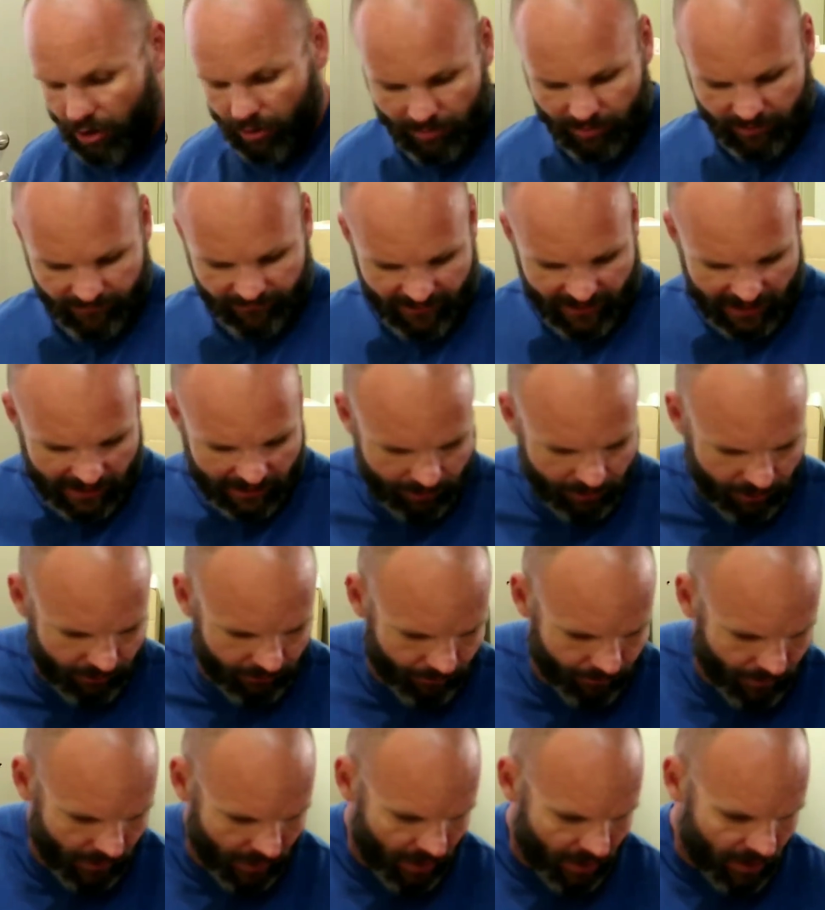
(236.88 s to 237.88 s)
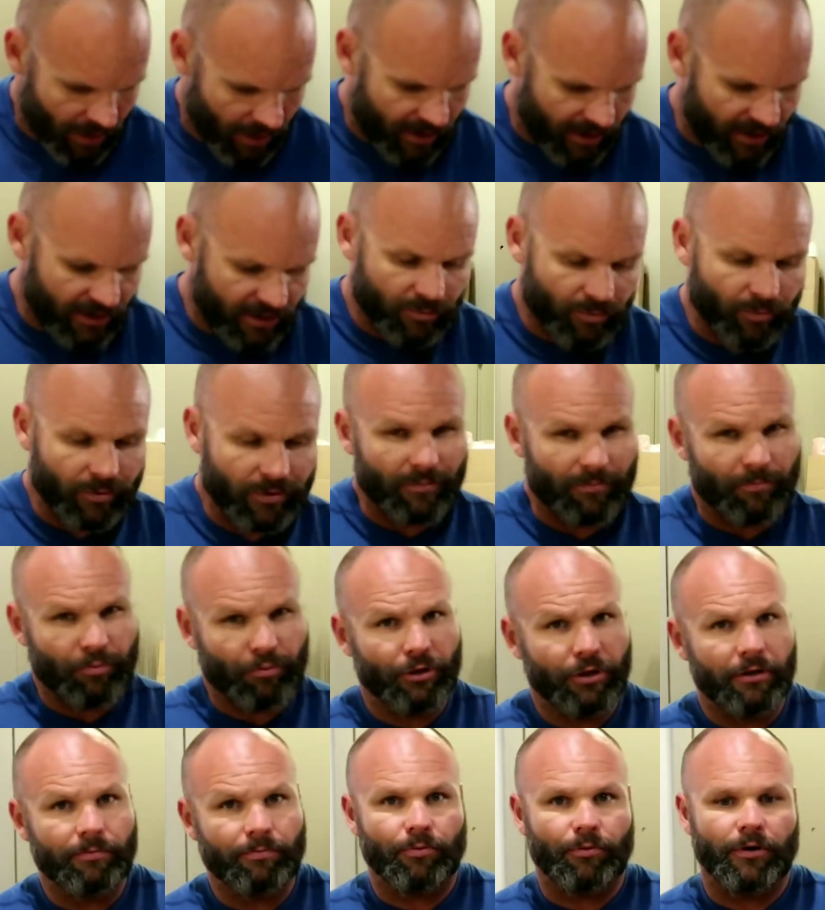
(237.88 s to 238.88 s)
carbon fiber, because with the
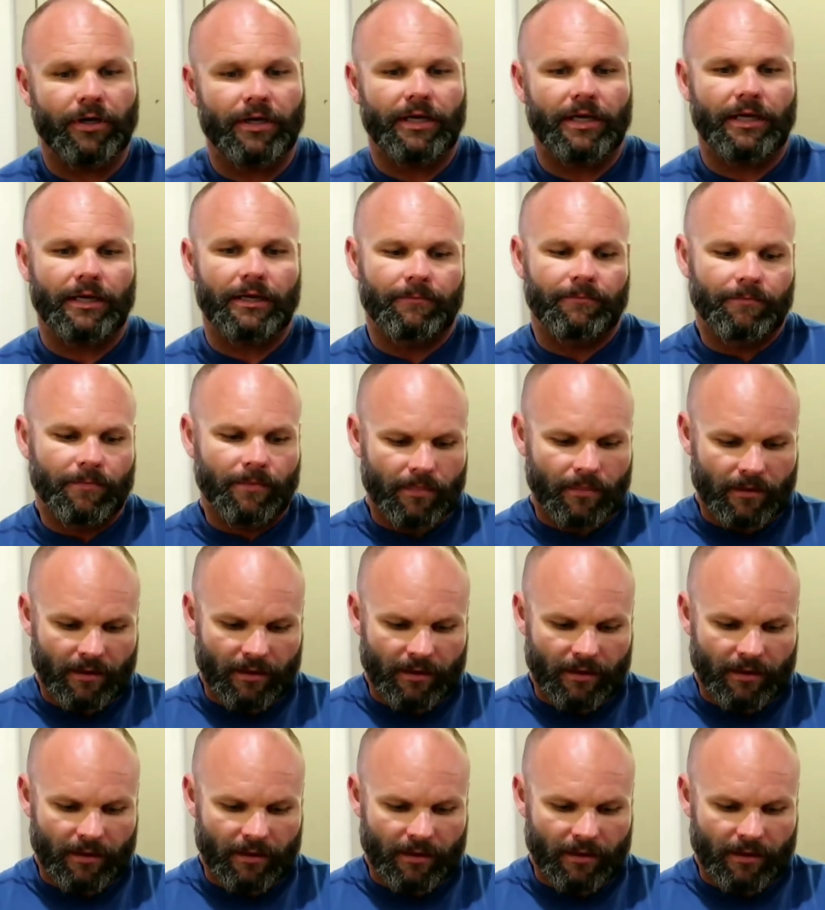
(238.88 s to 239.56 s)
pre-preg,